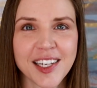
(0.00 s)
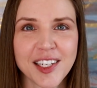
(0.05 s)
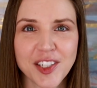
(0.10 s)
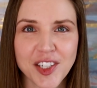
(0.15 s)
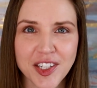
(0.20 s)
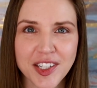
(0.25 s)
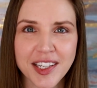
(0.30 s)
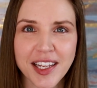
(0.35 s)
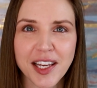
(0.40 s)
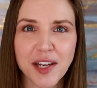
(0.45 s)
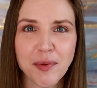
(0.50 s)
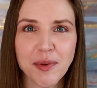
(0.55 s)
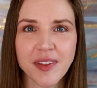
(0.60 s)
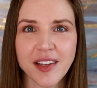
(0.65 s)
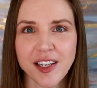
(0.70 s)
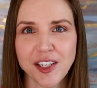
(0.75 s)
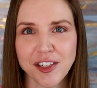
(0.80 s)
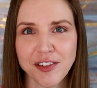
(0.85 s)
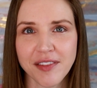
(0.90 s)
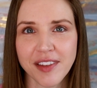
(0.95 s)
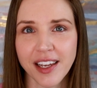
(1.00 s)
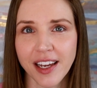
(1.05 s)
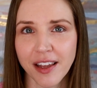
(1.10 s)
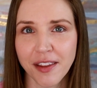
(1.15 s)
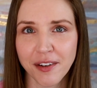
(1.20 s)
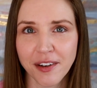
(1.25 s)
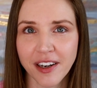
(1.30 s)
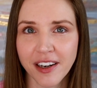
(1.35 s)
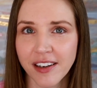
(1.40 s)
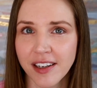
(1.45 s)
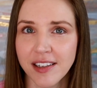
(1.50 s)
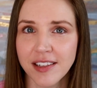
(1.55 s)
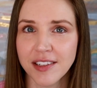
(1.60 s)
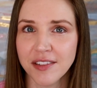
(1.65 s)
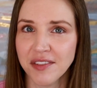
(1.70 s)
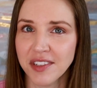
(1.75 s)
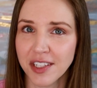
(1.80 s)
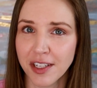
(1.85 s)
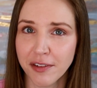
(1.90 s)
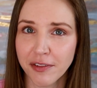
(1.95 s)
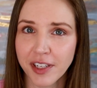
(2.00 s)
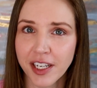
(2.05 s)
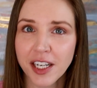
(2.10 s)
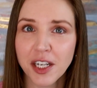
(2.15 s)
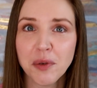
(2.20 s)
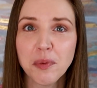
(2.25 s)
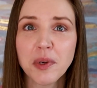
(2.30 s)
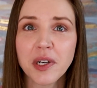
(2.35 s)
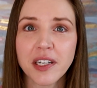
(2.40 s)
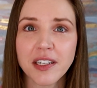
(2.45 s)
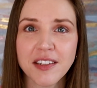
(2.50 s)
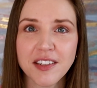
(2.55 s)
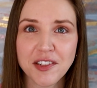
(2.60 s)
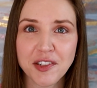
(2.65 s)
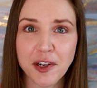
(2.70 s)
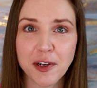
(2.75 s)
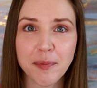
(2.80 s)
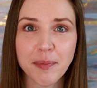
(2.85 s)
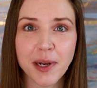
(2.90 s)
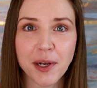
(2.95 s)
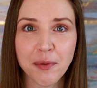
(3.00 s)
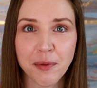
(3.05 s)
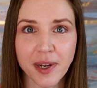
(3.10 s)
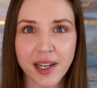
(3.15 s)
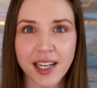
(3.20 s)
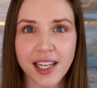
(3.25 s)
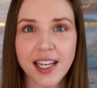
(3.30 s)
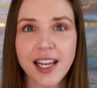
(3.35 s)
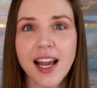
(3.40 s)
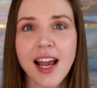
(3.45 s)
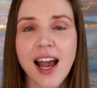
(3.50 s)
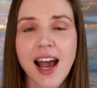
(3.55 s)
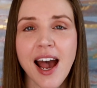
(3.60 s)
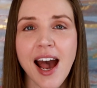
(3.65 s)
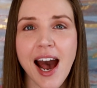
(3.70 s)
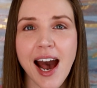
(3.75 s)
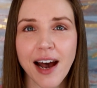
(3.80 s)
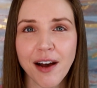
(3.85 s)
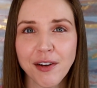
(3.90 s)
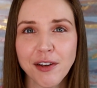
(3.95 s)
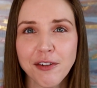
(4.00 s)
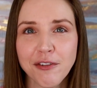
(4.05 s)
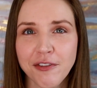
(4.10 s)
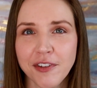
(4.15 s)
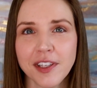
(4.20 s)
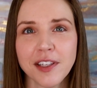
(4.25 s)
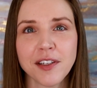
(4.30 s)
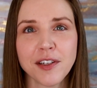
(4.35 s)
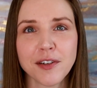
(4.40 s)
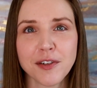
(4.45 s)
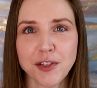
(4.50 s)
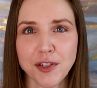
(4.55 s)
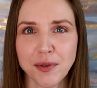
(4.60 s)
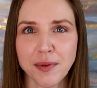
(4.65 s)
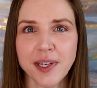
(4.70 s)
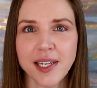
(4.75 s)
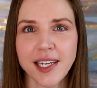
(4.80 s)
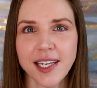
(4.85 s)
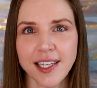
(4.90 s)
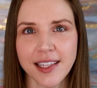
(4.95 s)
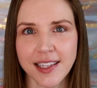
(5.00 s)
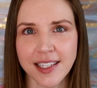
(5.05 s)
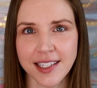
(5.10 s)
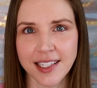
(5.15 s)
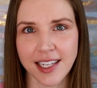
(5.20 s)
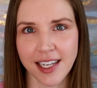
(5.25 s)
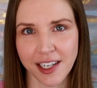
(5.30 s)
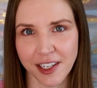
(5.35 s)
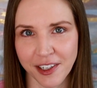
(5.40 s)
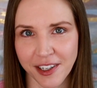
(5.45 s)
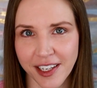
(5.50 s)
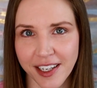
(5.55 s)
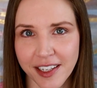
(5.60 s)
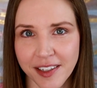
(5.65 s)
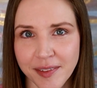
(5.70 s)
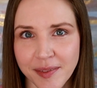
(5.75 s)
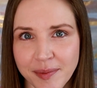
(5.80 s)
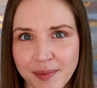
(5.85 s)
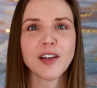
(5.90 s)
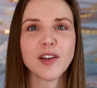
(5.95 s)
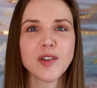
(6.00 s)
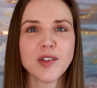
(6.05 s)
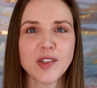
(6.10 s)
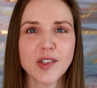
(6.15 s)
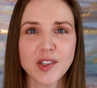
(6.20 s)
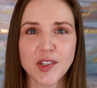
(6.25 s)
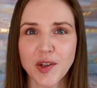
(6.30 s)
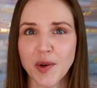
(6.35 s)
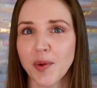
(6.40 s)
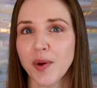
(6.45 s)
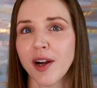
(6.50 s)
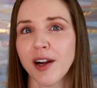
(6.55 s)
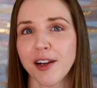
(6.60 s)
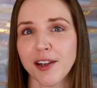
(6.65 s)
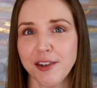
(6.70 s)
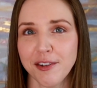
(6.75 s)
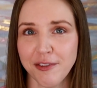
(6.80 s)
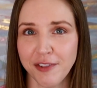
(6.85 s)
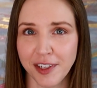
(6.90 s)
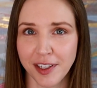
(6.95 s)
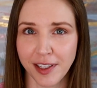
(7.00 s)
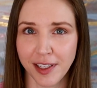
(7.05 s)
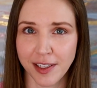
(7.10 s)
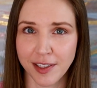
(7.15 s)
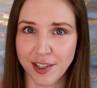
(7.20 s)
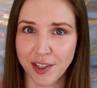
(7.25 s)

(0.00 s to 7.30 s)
Just like with each of the other areas of self-care, we're going to start by rating how you feel you're doing in this area. So are you feeling